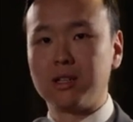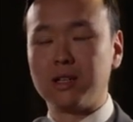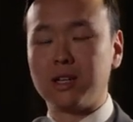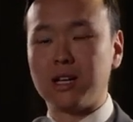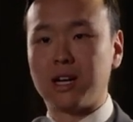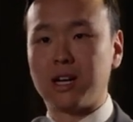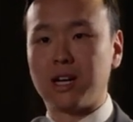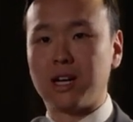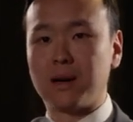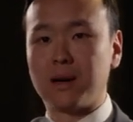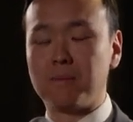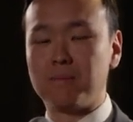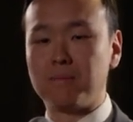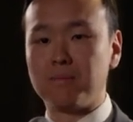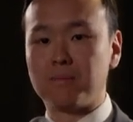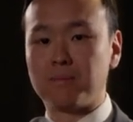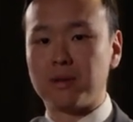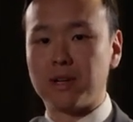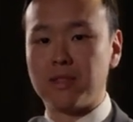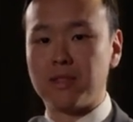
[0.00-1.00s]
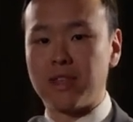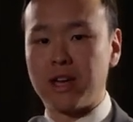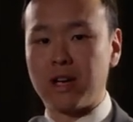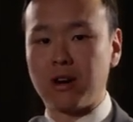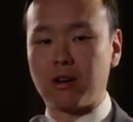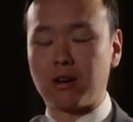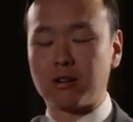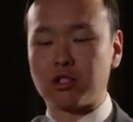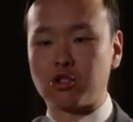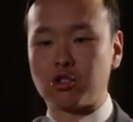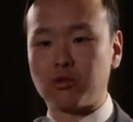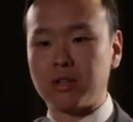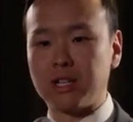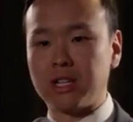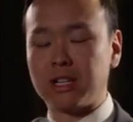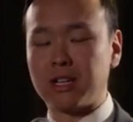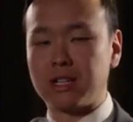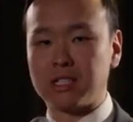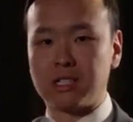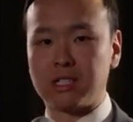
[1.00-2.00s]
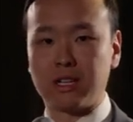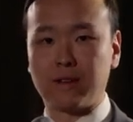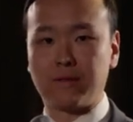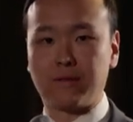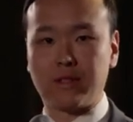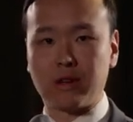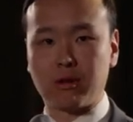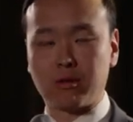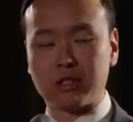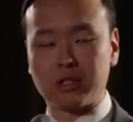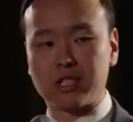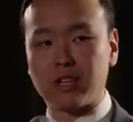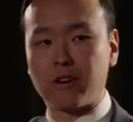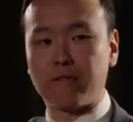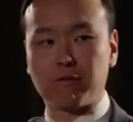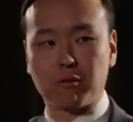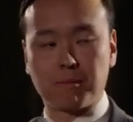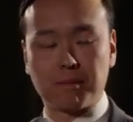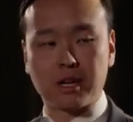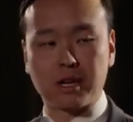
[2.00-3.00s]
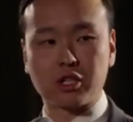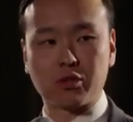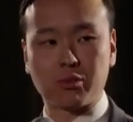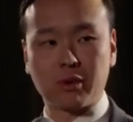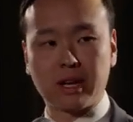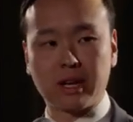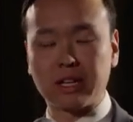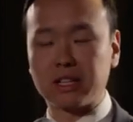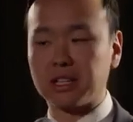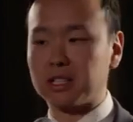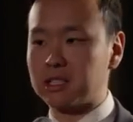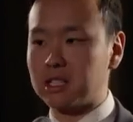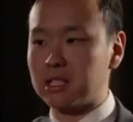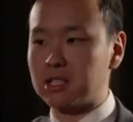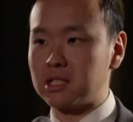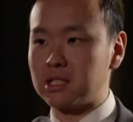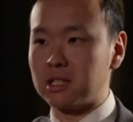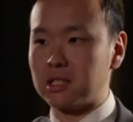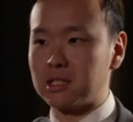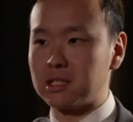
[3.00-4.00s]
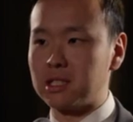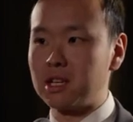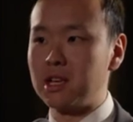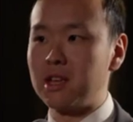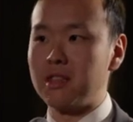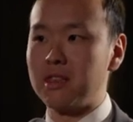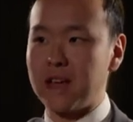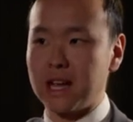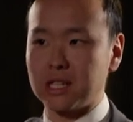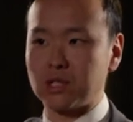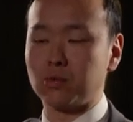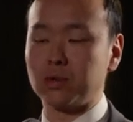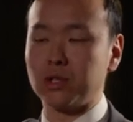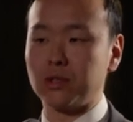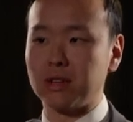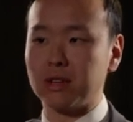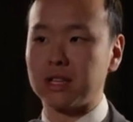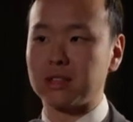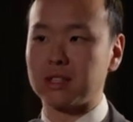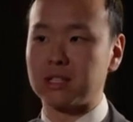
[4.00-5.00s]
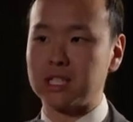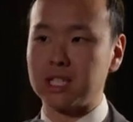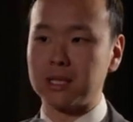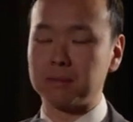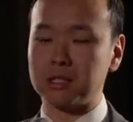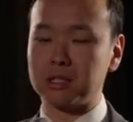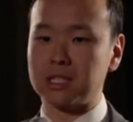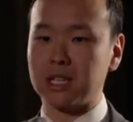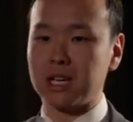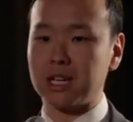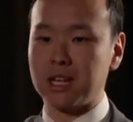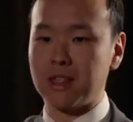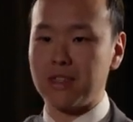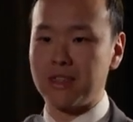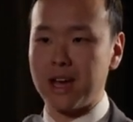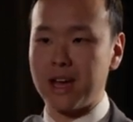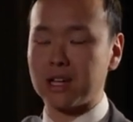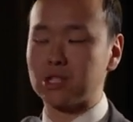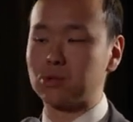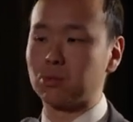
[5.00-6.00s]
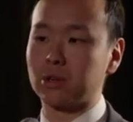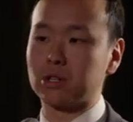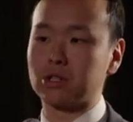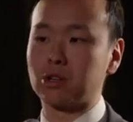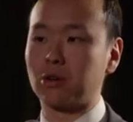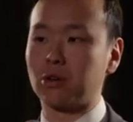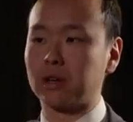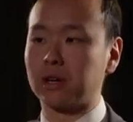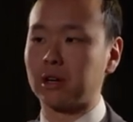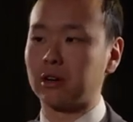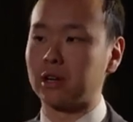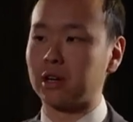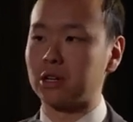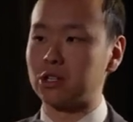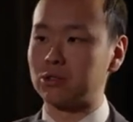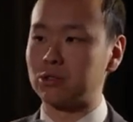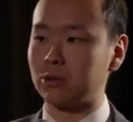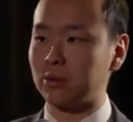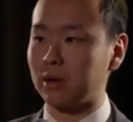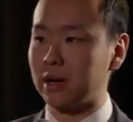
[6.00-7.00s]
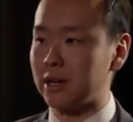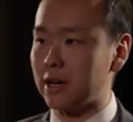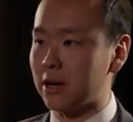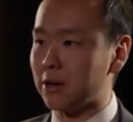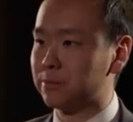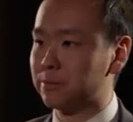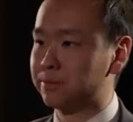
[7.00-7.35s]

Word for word: um, but they are treated as if they're a self perpetuating existence, that's when you get the deep state, and that is what is hurting our country right now.